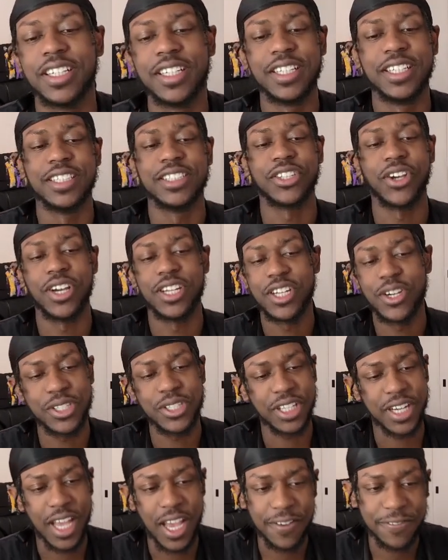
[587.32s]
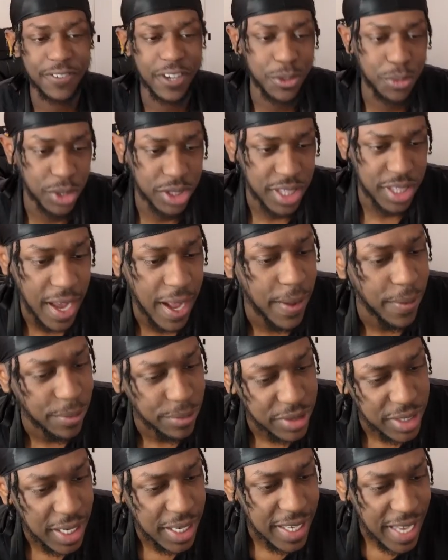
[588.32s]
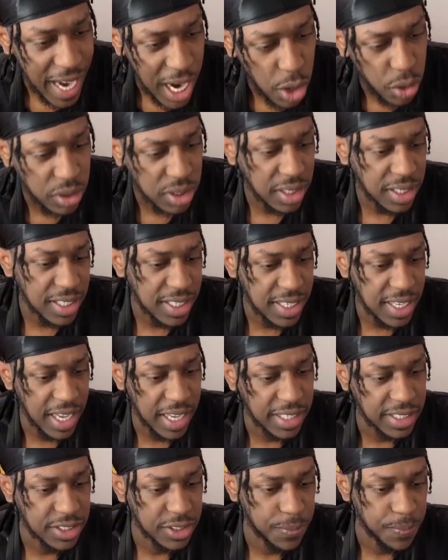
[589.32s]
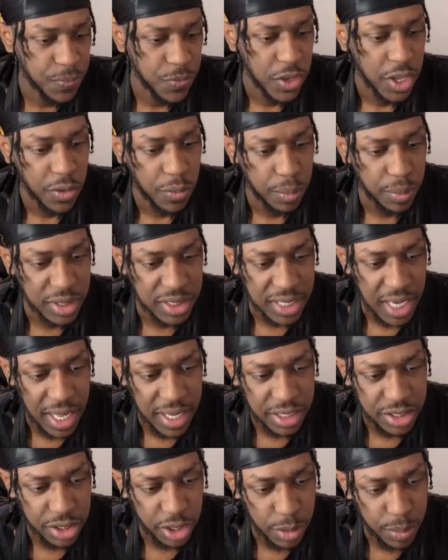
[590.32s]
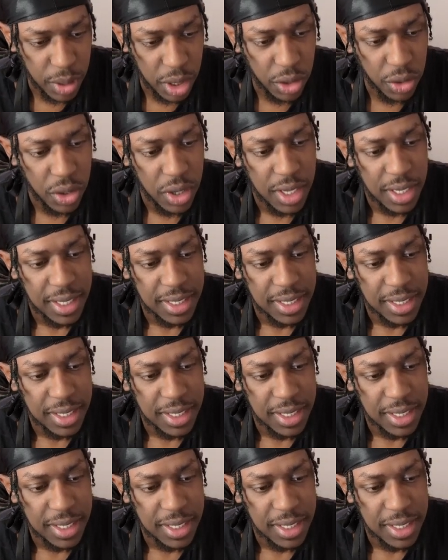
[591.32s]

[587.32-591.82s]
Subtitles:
So I know he's going to have fun with that. Dialga EX, Metallic Turbo.